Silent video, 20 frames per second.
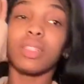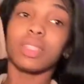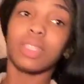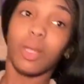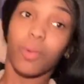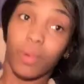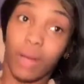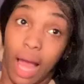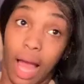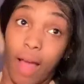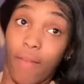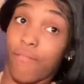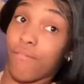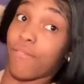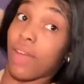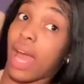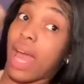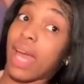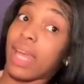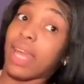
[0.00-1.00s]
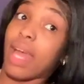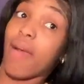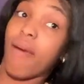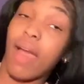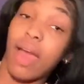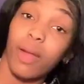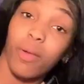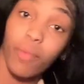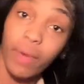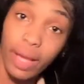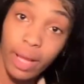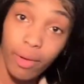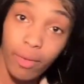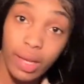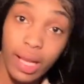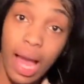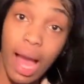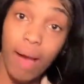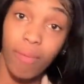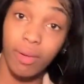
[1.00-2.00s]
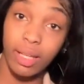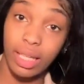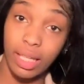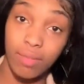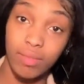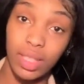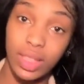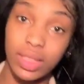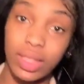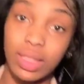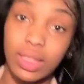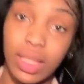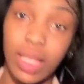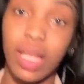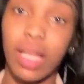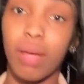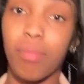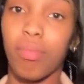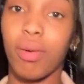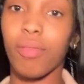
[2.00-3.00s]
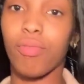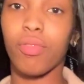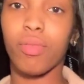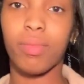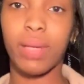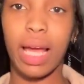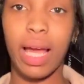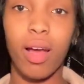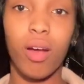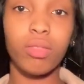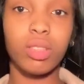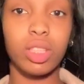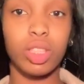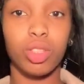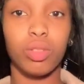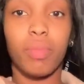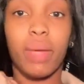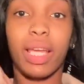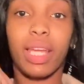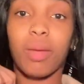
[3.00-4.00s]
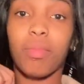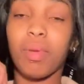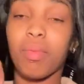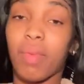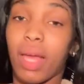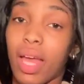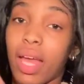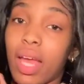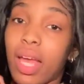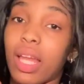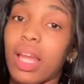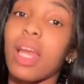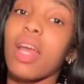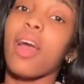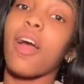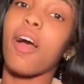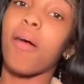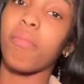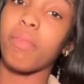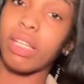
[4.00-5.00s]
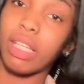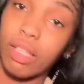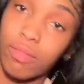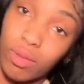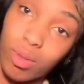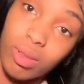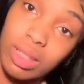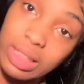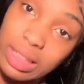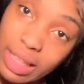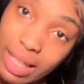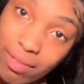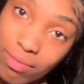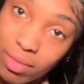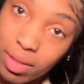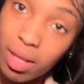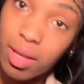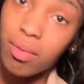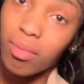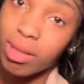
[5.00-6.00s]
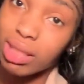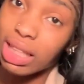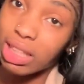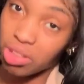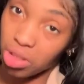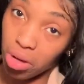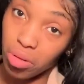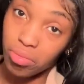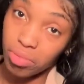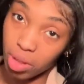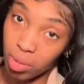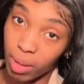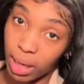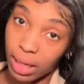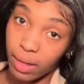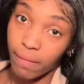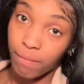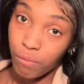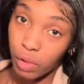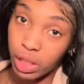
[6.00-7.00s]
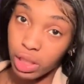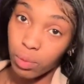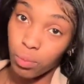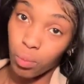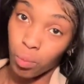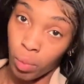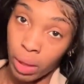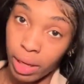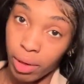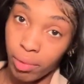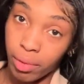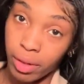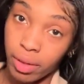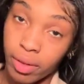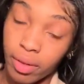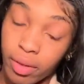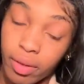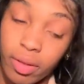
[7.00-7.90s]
So when I find out how to wear it, I will give this a 10. But from now on, since you're making me mad, I'm going to give you a 7. Because I don't know how to freaking wear it.